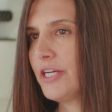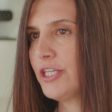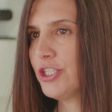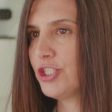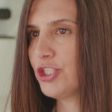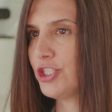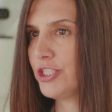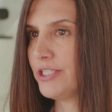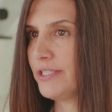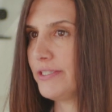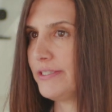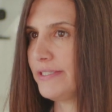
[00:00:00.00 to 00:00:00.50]

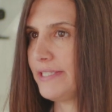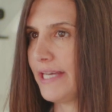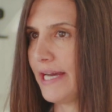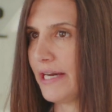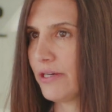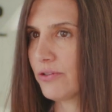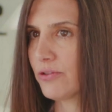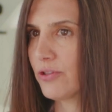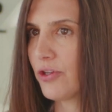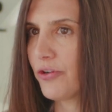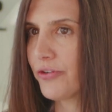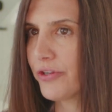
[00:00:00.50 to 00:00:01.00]
she
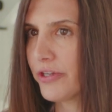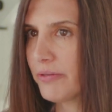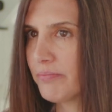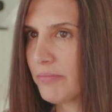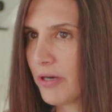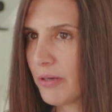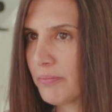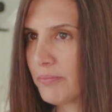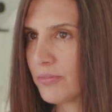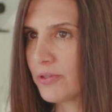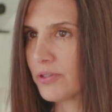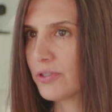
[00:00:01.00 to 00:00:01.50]
downloaded
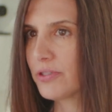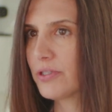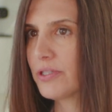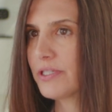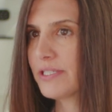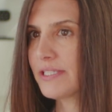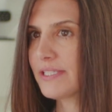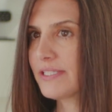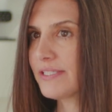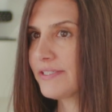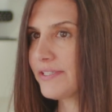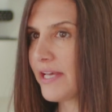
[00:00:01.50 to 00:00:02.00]
Bumble,
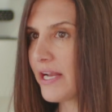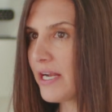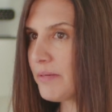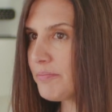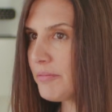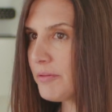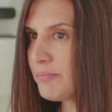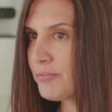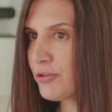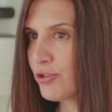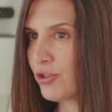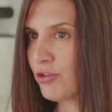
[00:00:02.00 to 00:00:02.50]
set
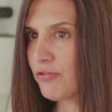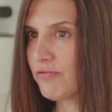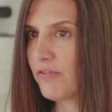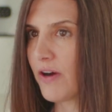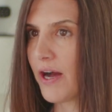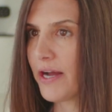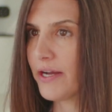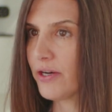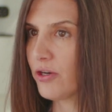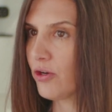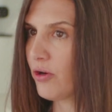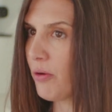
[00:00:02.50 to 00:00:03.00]
up a
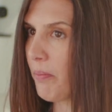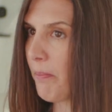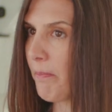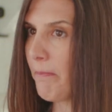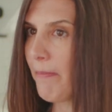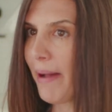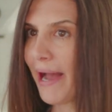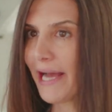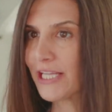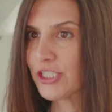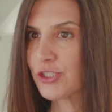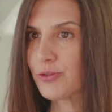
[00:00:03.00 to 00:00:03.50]
profile,
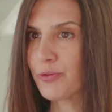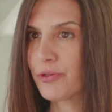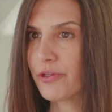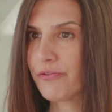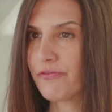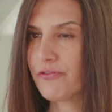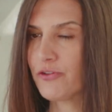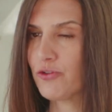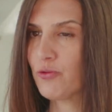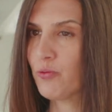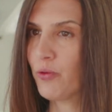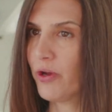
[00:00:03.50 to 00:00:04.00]
matched with a
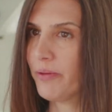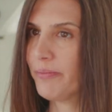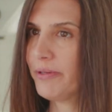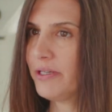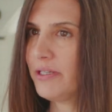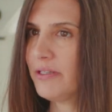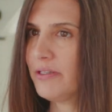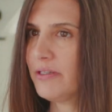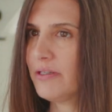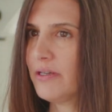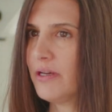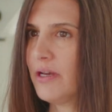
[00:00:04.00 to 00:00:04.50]
few
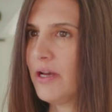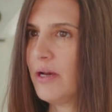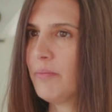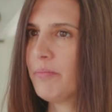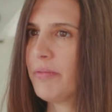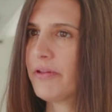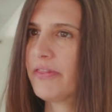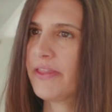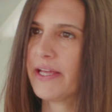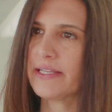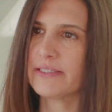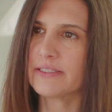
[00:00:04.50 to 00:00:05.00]
women,
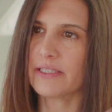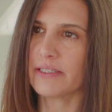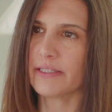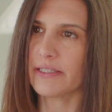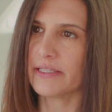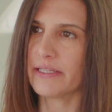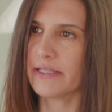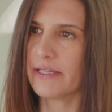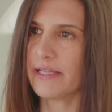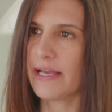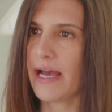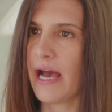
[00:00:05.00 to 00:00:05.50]
but then
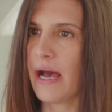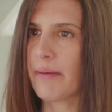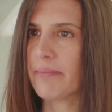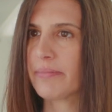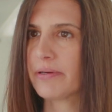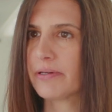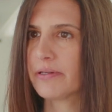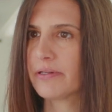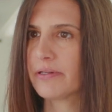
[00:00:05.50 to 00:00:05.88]
deleted the app.